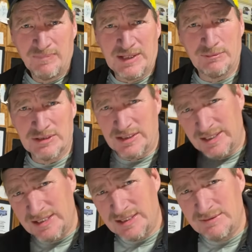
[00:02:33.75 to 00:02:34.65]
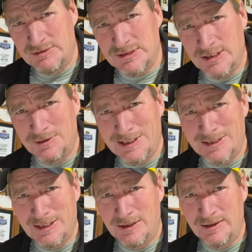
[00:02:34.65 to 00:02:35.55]
And when the lake level is low like
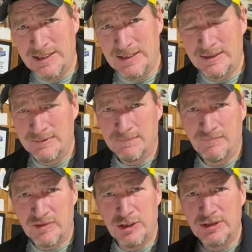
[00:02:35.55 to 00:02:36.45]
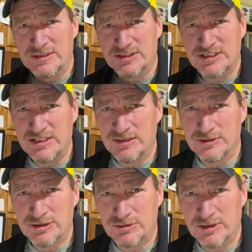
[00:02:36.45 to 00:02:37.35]
they are now, you can see
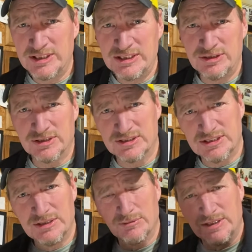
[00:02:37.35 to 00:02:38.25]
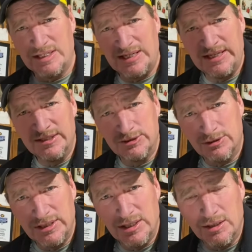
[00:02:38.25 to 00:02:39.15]
those trees. You can see where the end
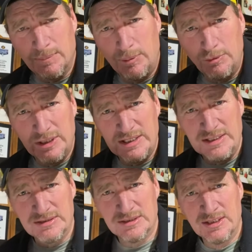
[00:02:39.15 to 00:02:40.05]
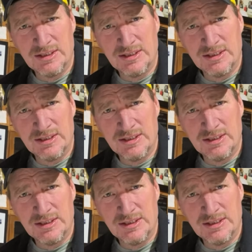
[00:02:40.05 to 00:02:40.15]
tree on a point is.